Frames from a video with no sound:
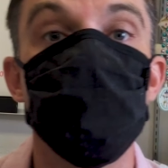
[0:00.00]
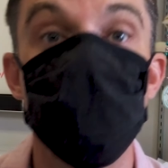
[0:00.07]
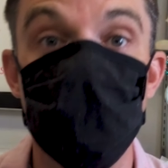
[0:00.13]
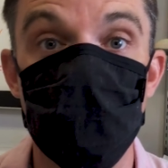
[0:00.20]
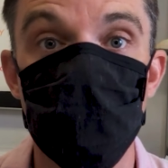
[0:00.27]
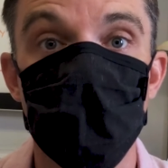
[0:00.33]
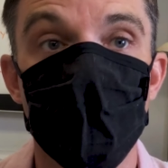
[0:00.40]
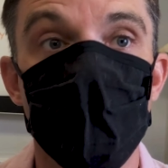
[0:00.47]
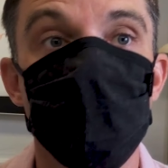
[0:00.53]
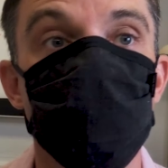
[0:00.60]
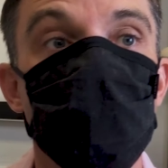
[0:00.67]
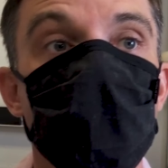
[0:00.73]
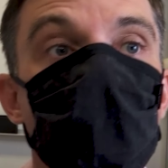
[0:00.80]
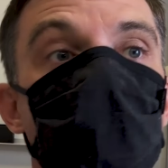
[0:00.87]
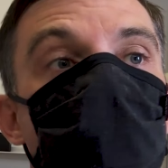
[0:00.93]
be to
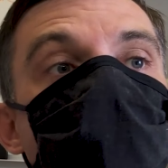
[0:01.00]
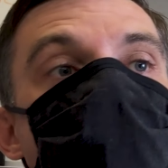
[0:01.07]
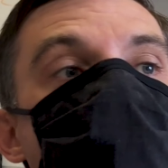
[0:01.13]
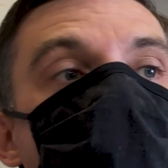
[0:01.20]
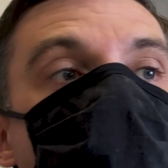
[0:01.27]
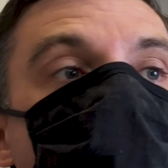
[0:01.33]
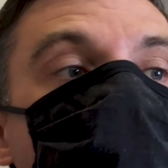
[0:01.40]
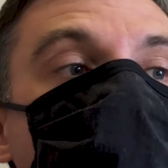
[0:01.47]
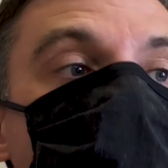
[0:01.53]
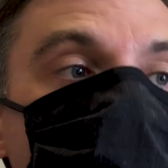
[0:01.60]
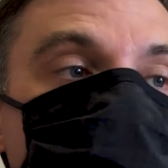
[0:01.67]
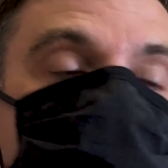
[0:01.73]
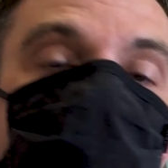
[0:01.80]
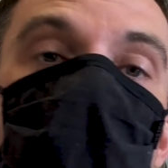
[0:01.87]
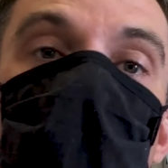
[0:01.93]
go ahead and go
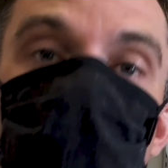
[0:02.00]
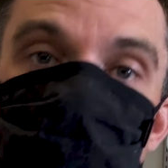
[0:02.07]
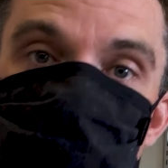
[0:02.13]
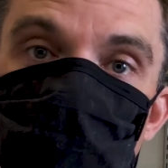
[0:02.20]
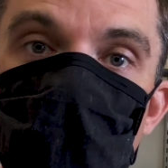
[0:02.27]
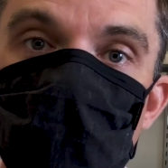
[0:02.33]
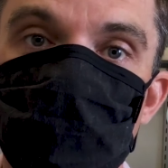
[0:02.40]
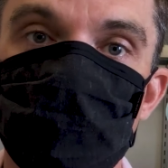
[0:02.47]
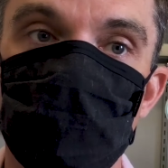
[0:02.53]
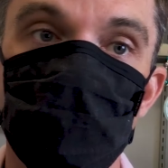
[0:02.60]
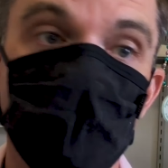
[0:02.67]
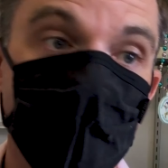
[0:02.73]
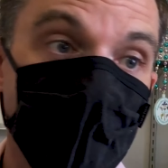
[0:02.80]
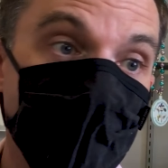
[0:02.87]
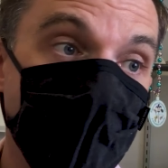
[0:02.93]
through the extra
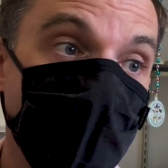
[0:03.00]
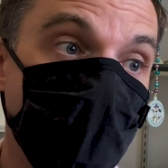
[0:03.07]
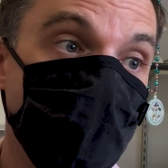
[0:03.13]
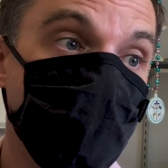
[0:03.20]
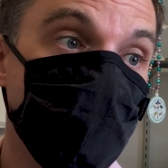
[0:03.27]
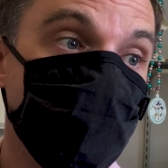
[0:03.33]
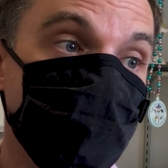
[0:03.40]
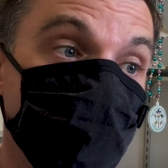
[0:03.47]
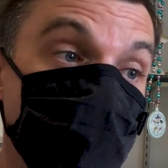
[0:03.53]
effort of